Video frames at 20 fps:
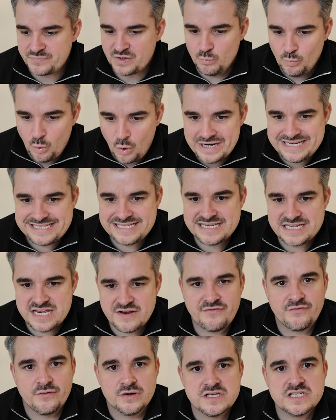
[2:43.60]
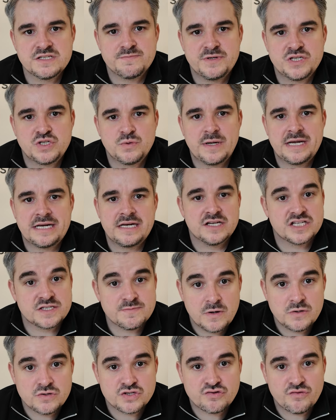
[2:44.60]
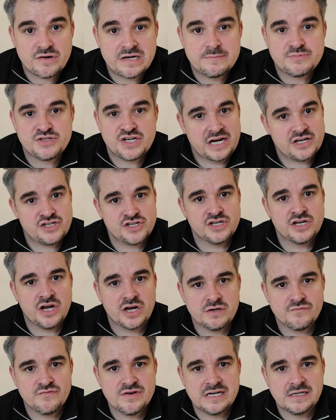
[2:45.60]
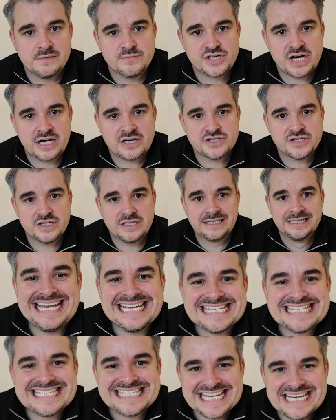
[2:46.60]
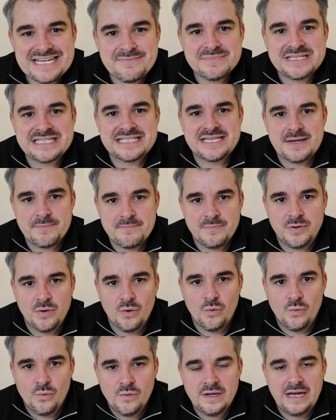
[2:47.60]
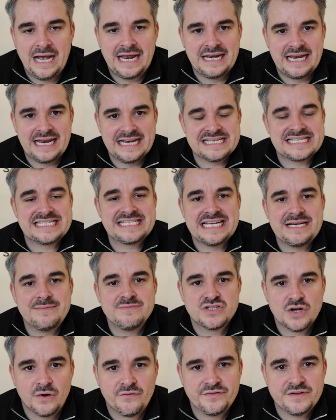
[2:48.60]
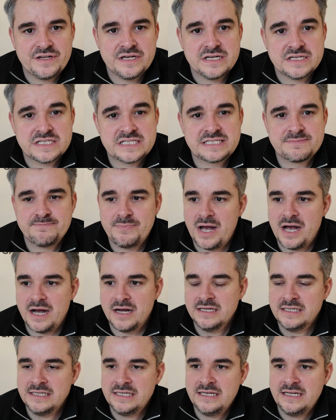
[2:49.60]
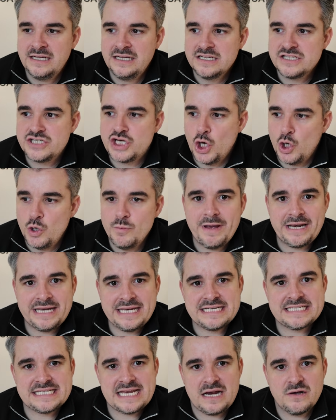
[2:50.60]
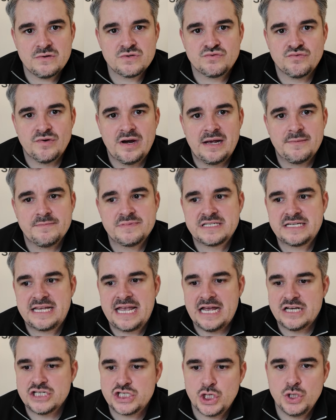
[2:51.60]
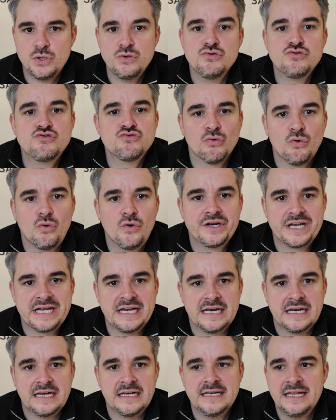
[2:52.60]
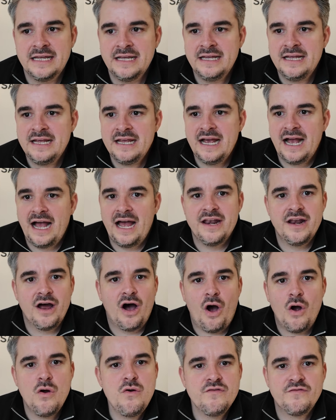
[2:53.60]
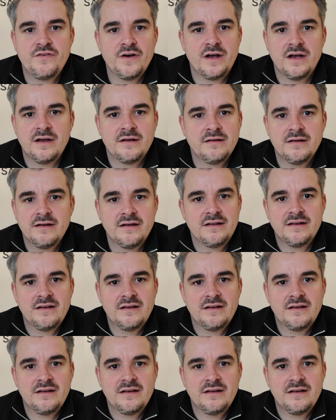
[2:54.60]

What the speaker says: what is the difference between a smokescreen objection and a real objection? It seems simple and it seems obvious, but too many sales reps get too drawn in and over